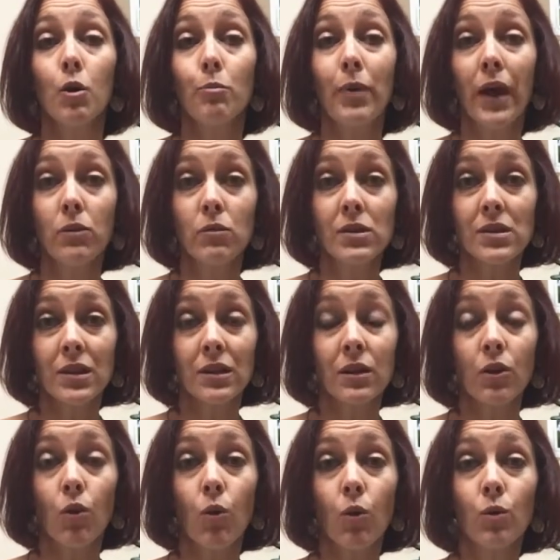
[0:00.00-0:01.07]
pain with
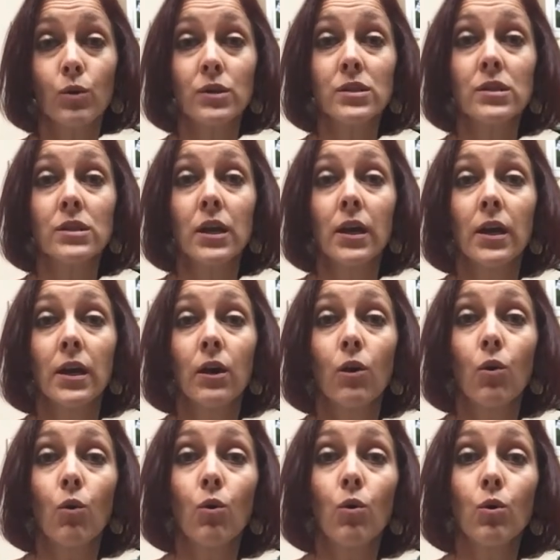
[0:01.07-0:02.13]
intercourse,
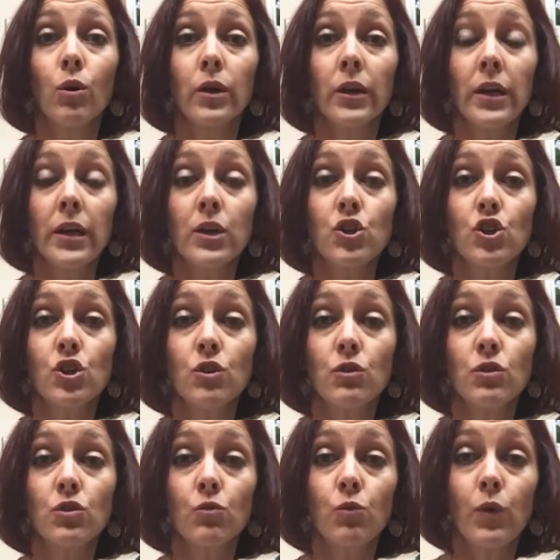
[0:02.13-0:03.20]
or
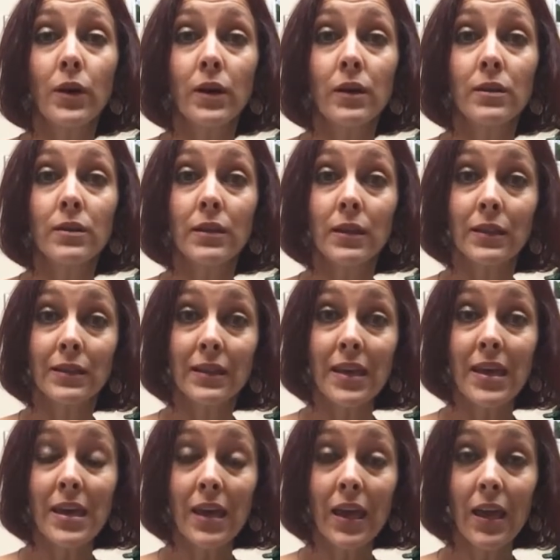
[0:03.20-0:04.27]
issues with
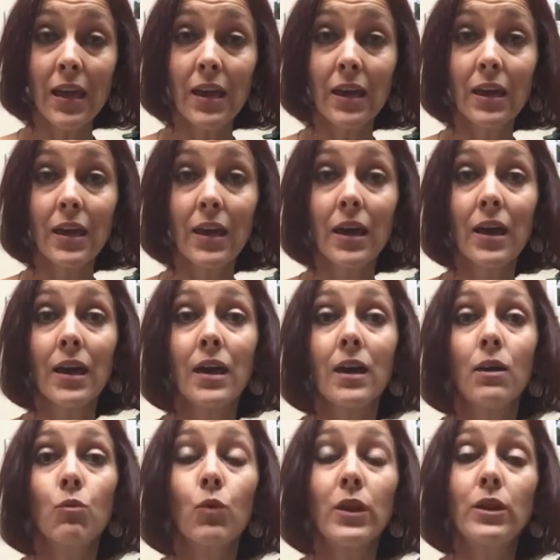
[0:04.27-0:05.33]
leaking
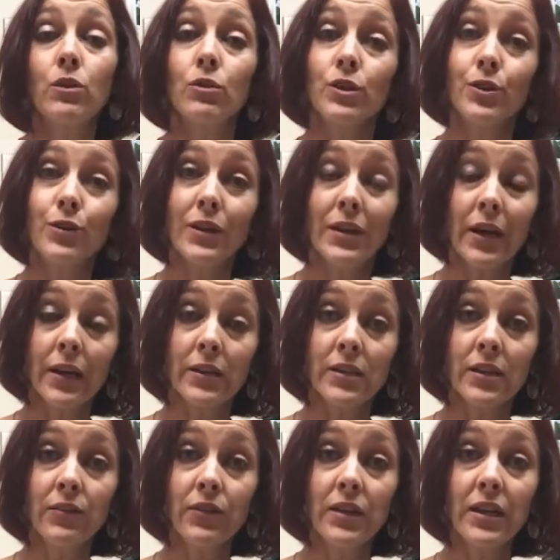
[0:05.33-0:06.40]
when you're doing
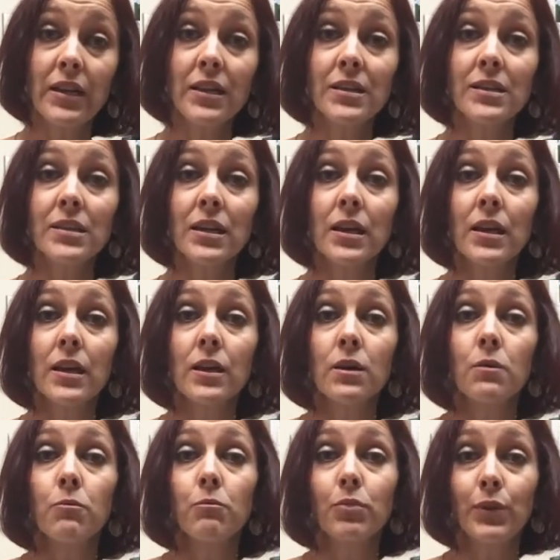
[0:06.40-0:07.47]
activities,
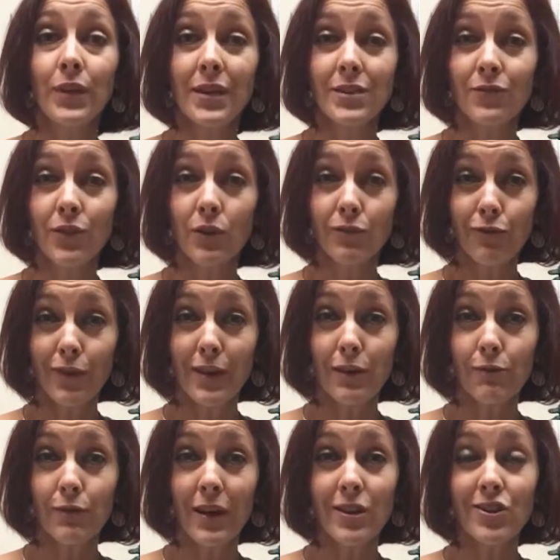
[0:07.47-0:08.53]
please feel free
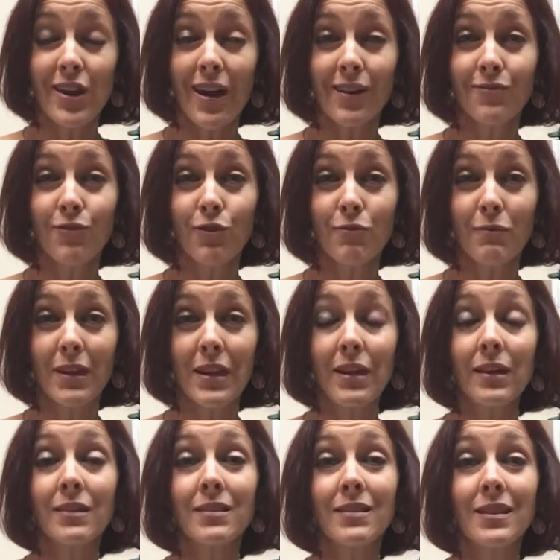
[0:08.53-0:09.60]
to reach out for
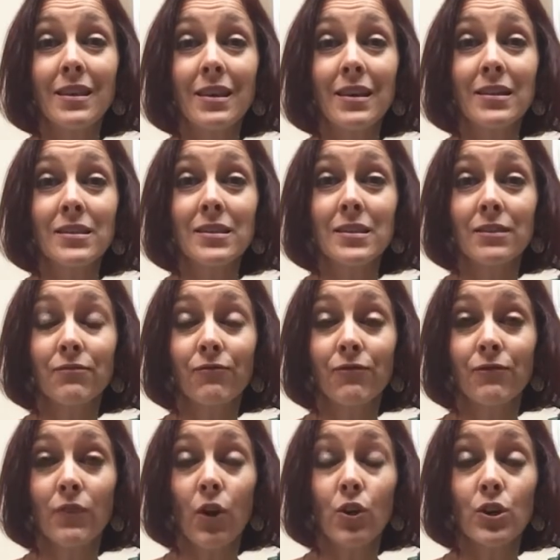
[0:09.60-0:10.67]
me. These
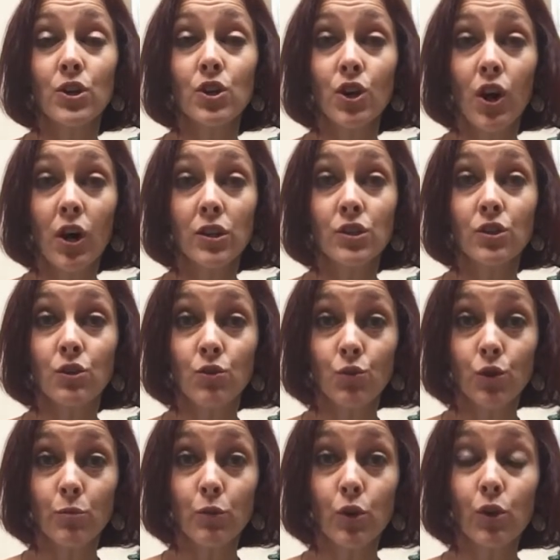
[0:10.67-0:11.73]
are not
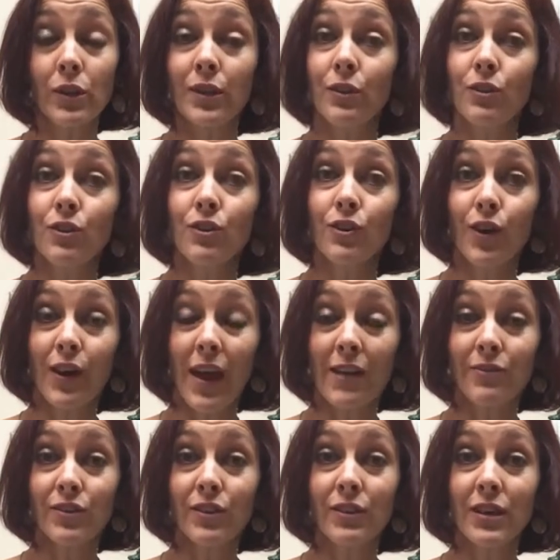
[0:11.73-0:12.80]
normal. You do not
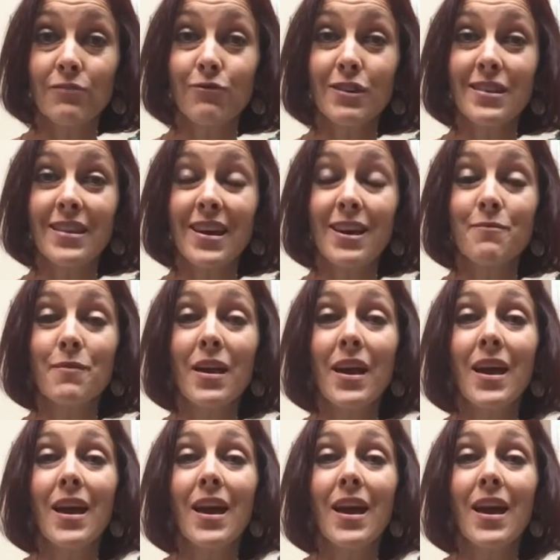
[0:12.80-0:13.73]
have to live with them.